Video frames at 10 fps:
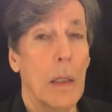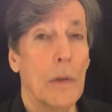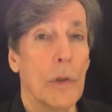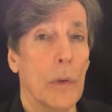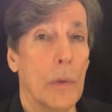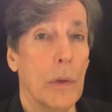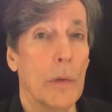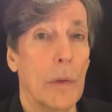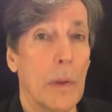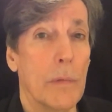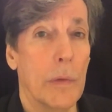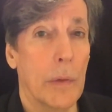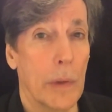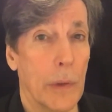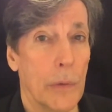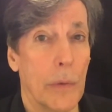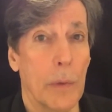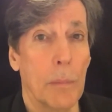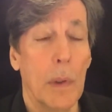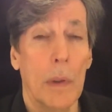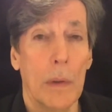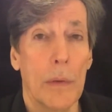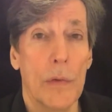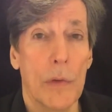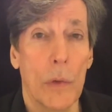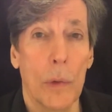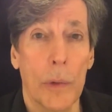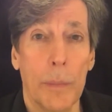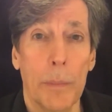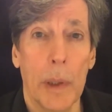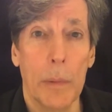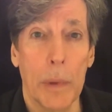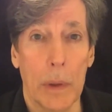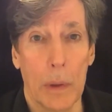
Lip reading: Toad delivered into them the stolen baby.